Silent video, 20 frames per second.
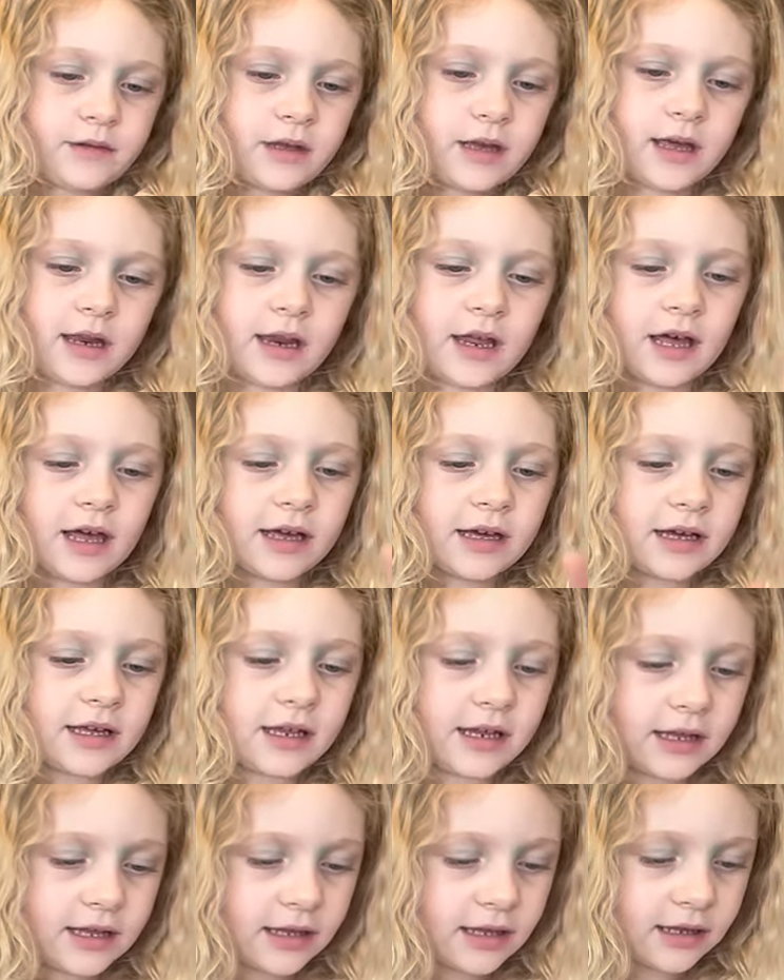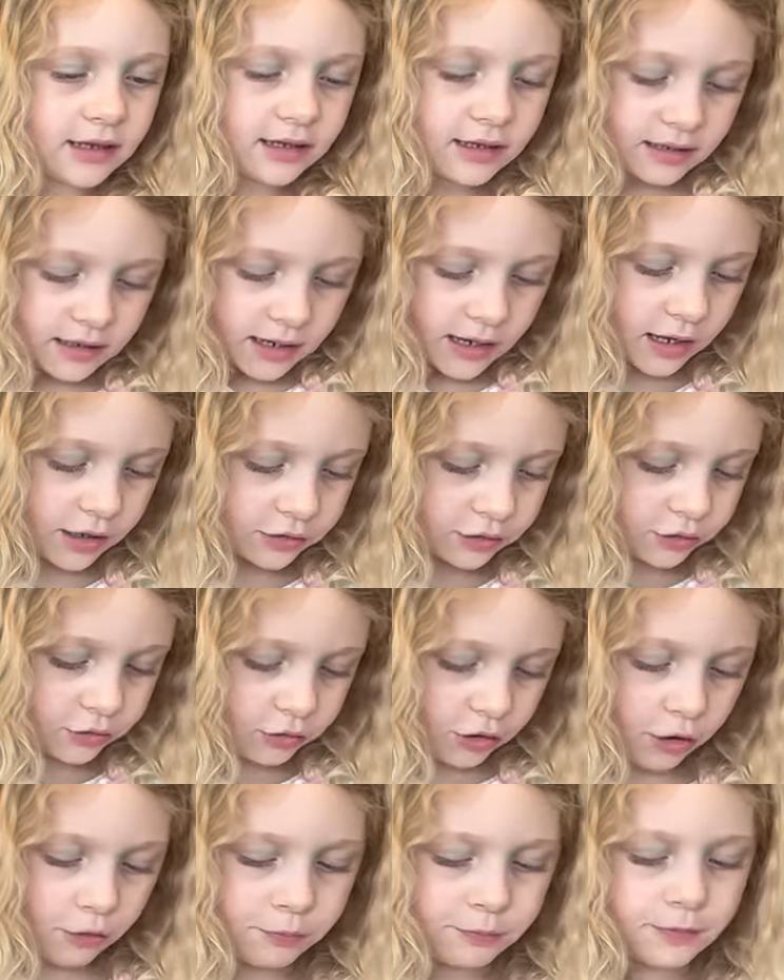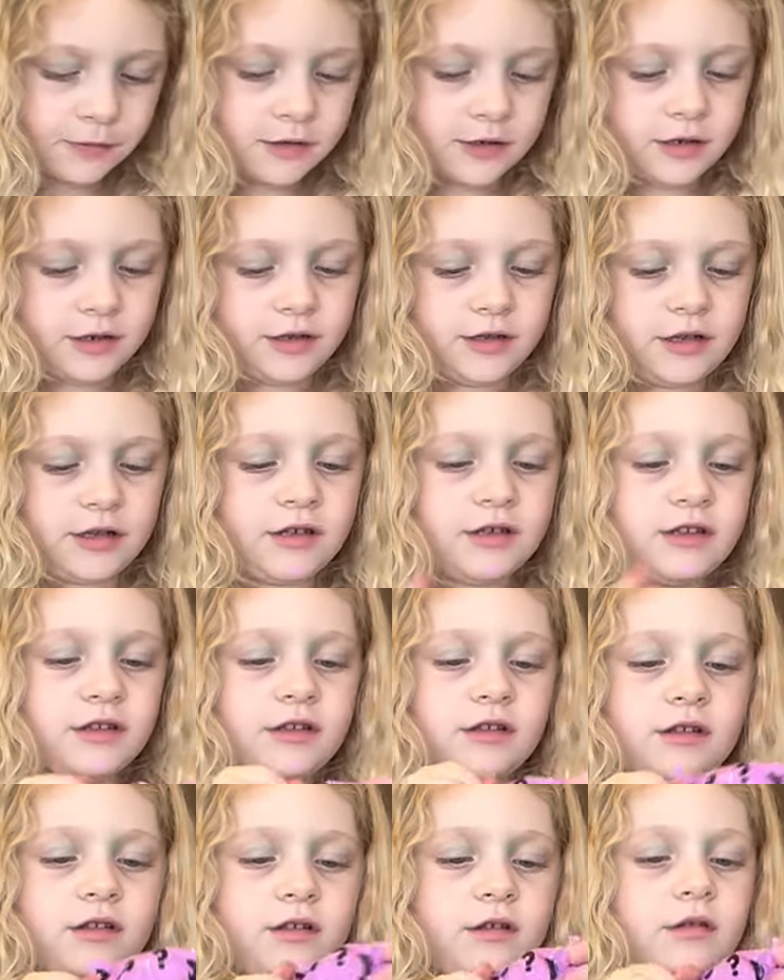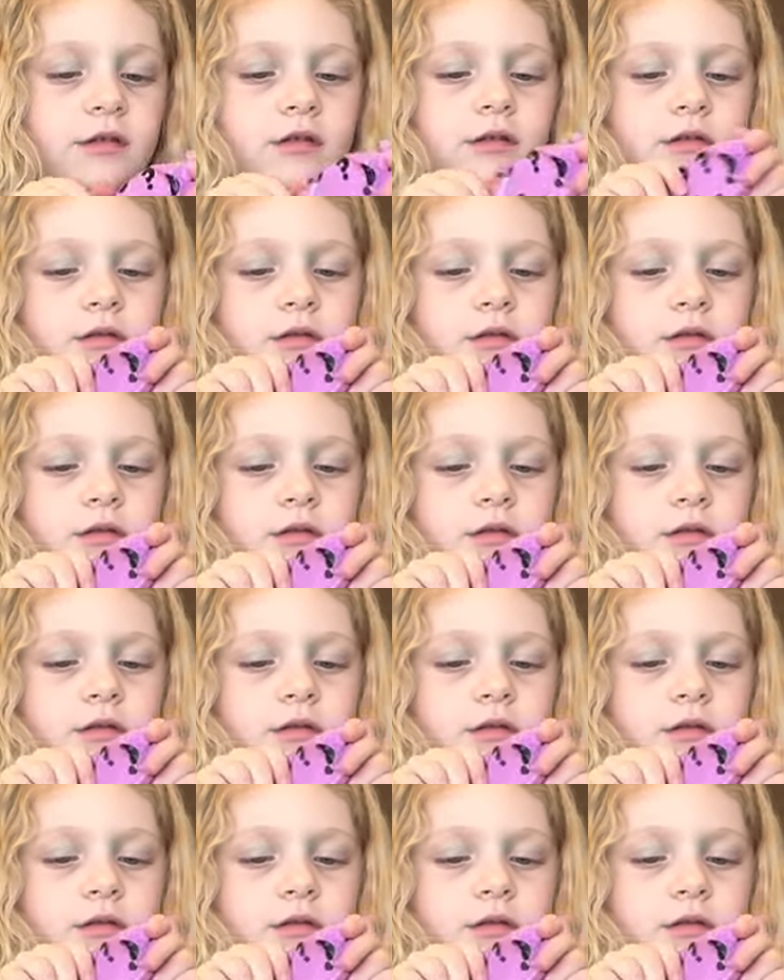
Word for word: How do you open this?